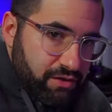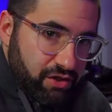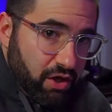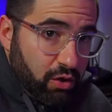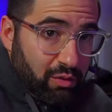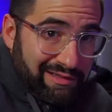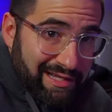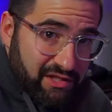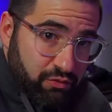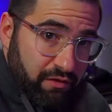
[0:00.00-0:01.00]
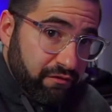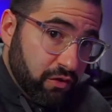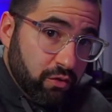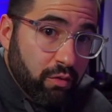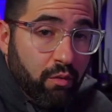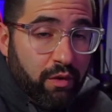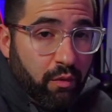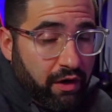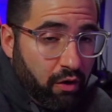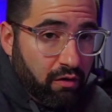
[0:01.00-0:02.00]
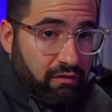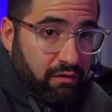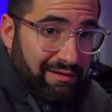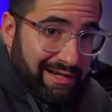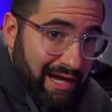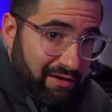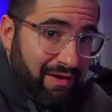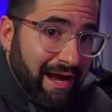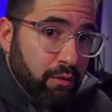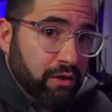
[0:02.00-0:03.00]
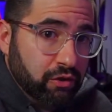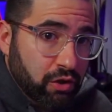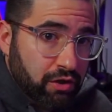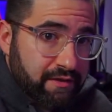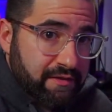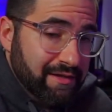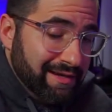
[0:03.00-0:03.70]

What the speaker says: So let's review what we went over, kind of how it looked,